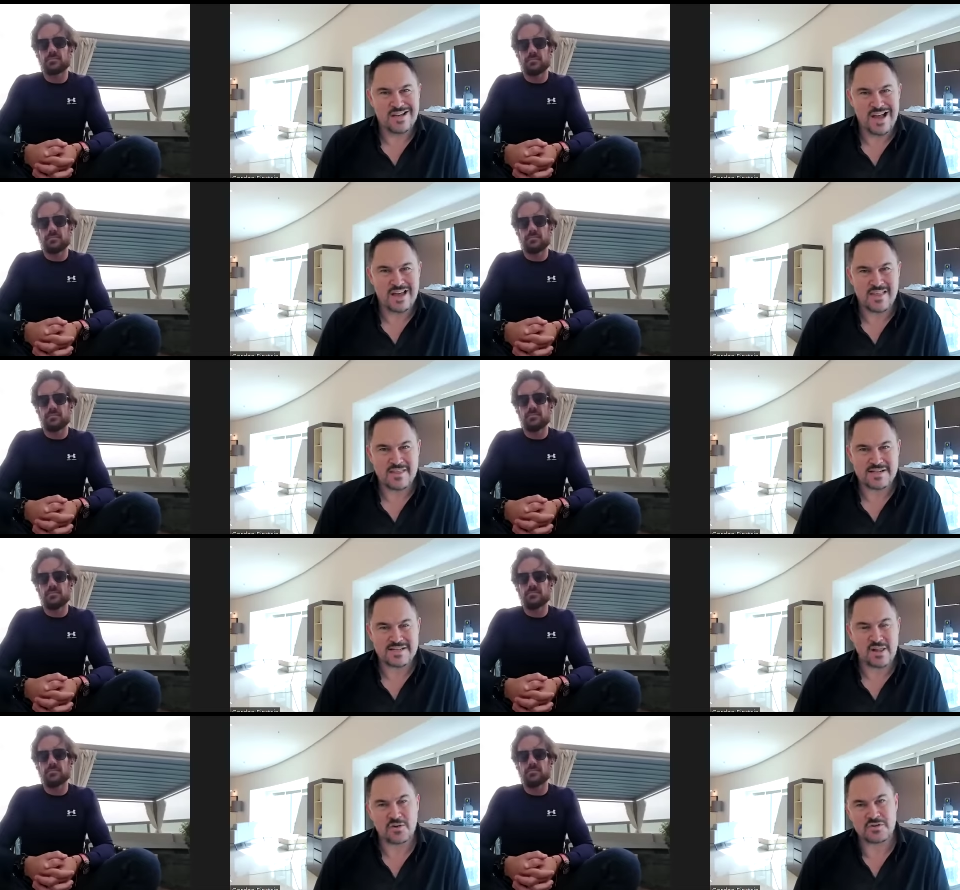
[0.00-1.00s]
Speaker 1: And then the
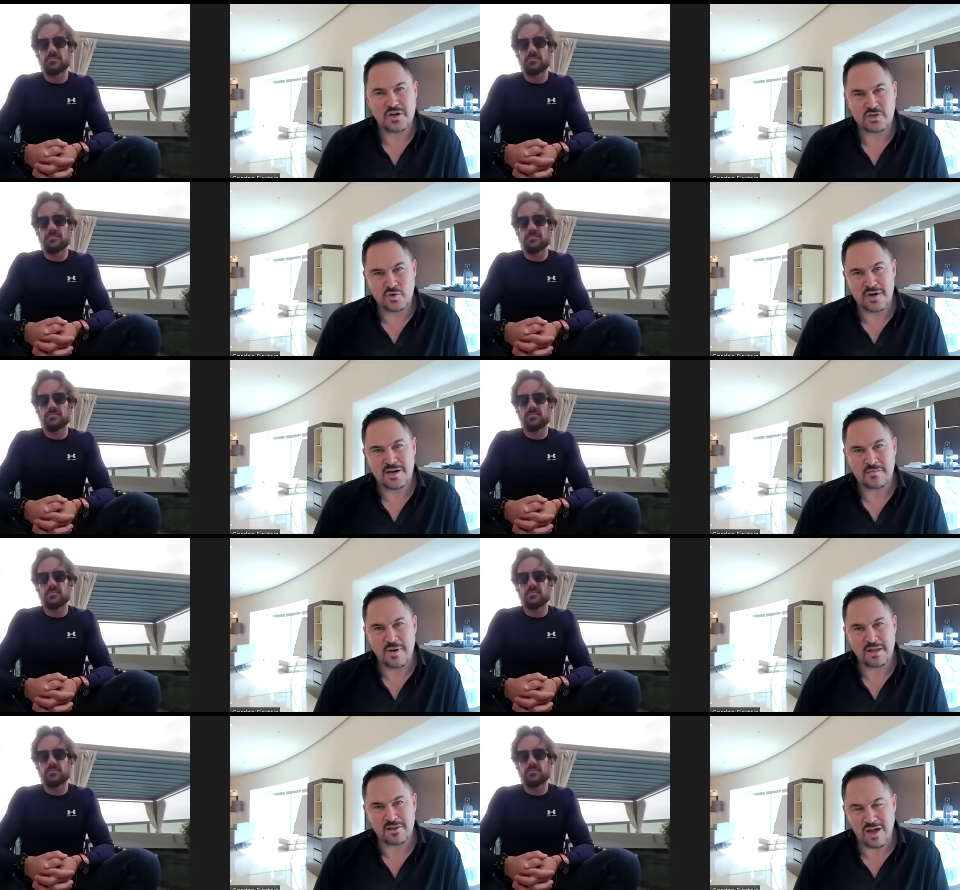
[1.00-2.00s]
tellers are instructed
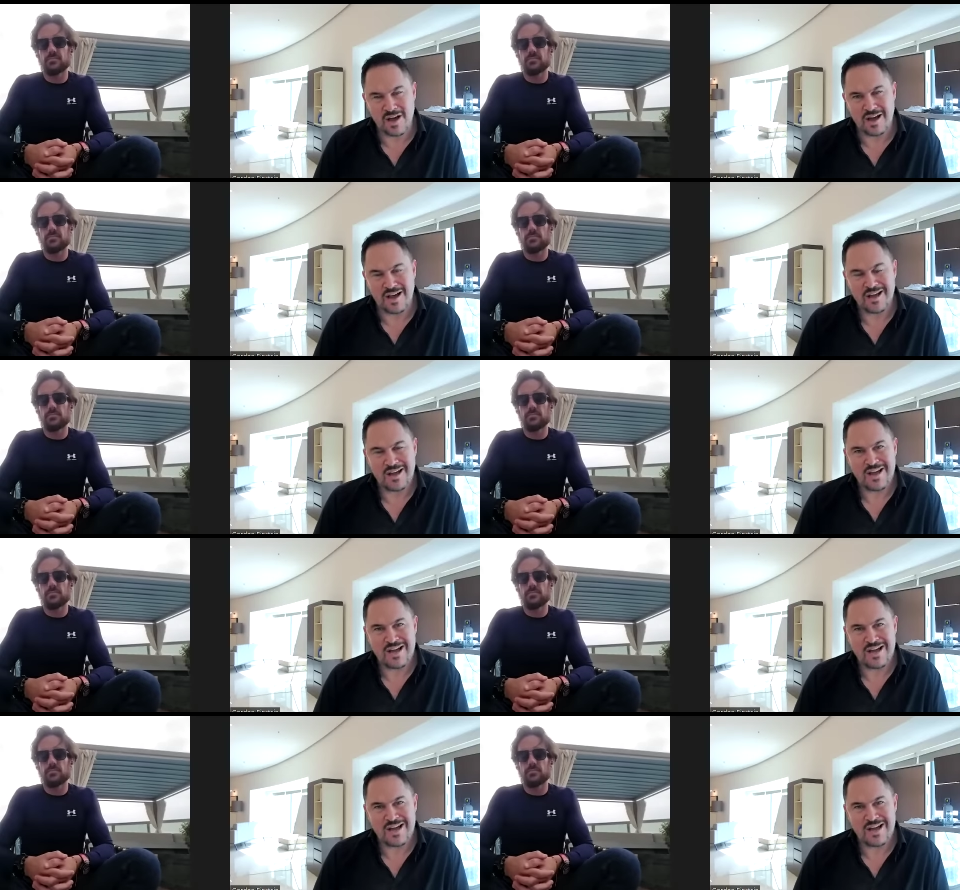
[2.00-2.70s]
by law